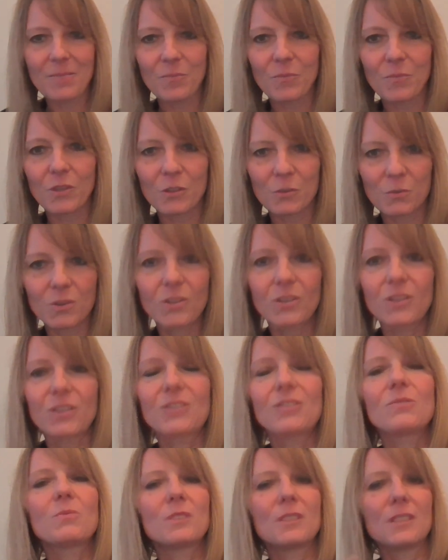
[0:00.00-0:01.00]
What
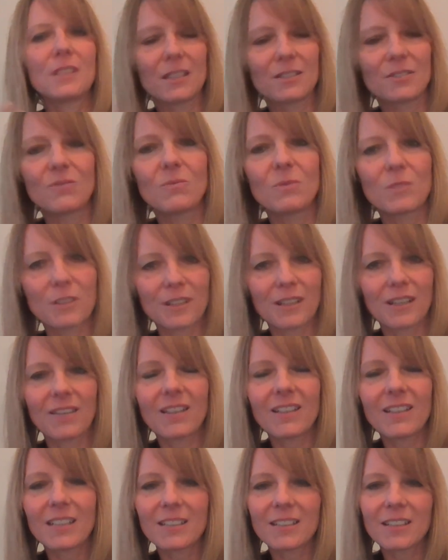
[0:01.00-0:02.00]
works? What doesn't work? I
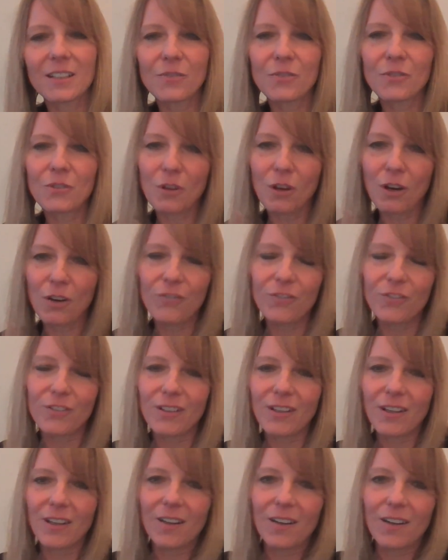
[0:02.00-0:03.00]
think that gives you
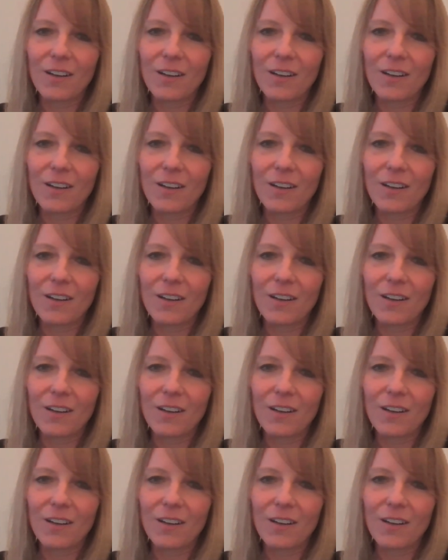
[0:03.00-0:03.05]
often